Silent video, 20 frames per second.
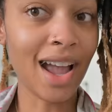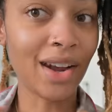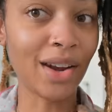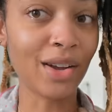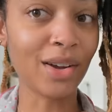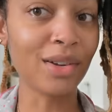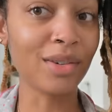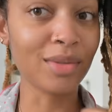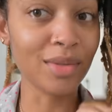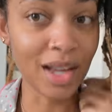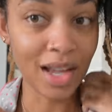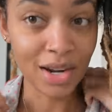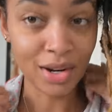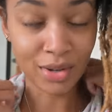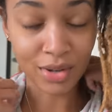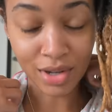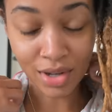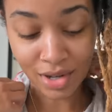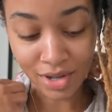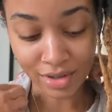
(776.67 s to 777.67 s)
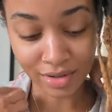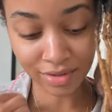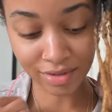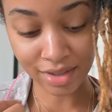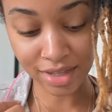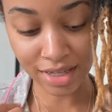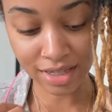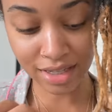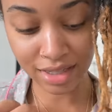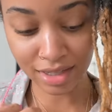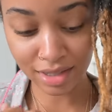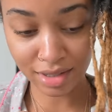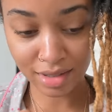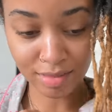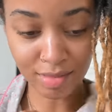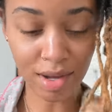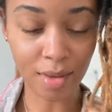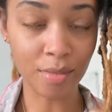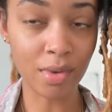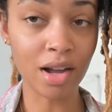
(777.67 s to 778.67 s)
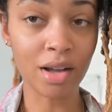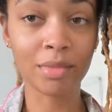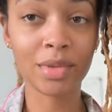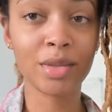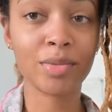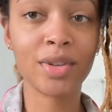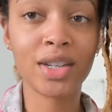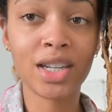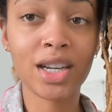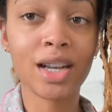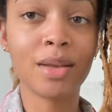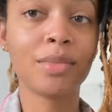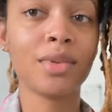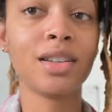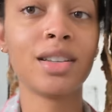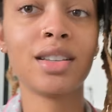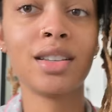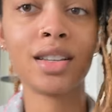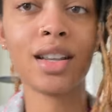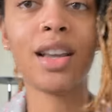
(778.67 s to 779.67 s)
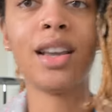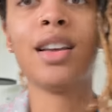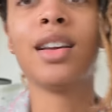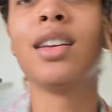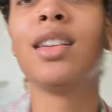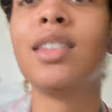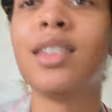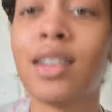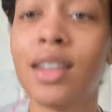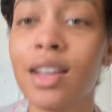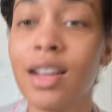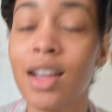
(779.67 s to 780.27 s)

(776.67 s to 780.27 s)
I know y'all. This is in my mom's pajamas and